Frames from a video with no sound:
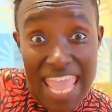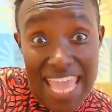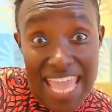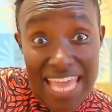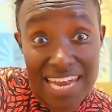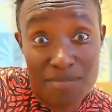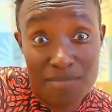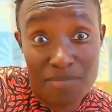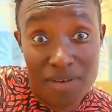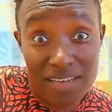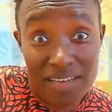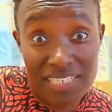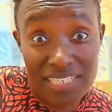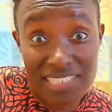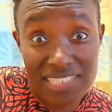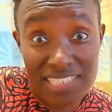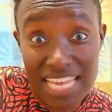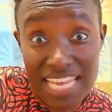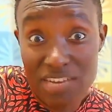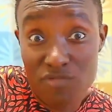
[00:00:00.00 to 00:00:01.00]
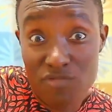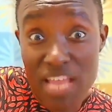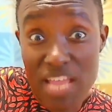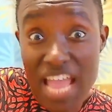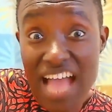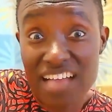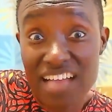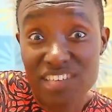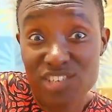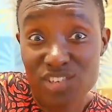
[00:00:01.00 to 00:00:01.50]
antibodies, any
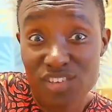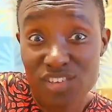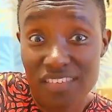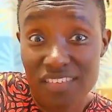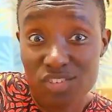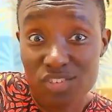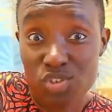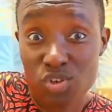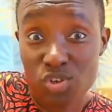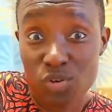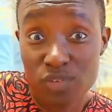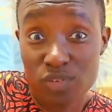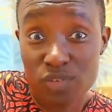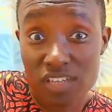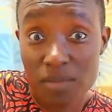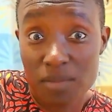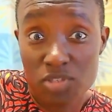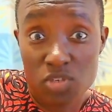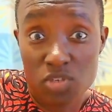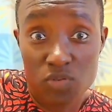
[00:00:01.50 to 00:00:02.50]
reaction that shows up.